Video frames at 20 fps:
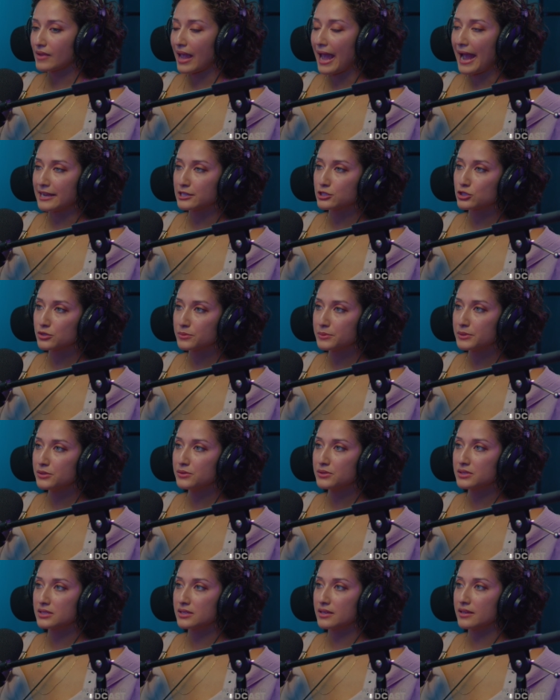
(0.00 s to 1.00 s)

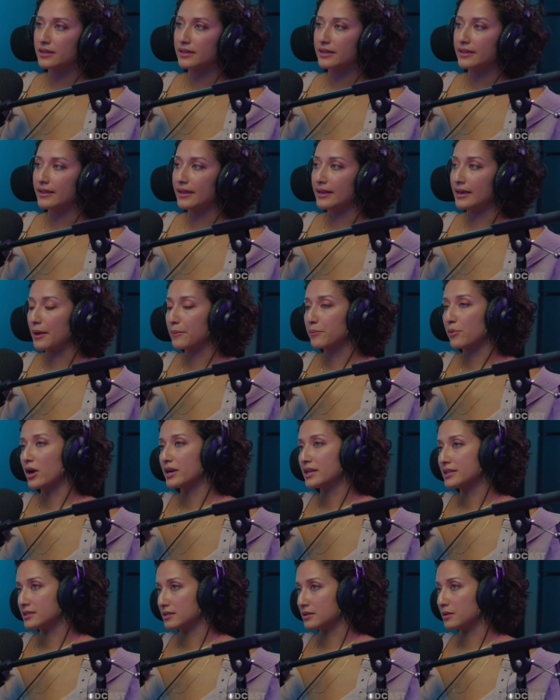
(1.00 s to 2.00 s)
attributes, and I
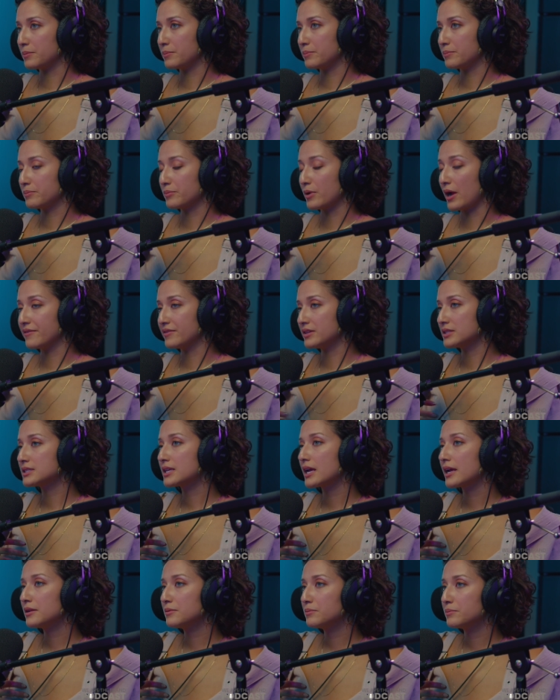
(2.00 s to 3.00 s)
brought it to the private
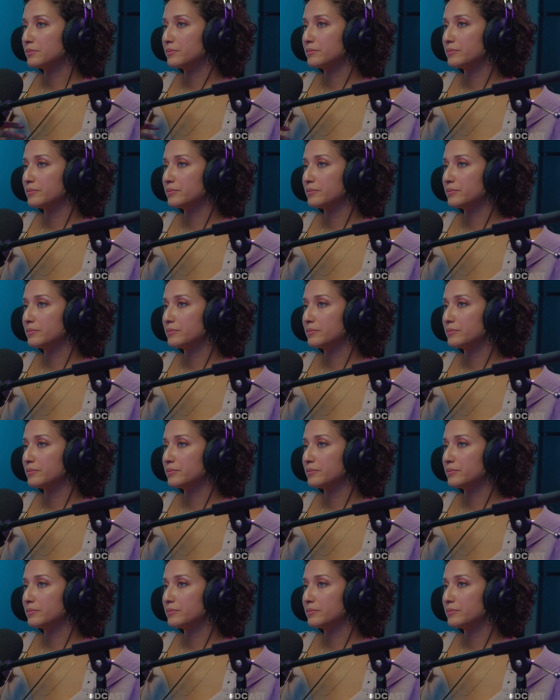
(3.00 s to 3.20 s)
side,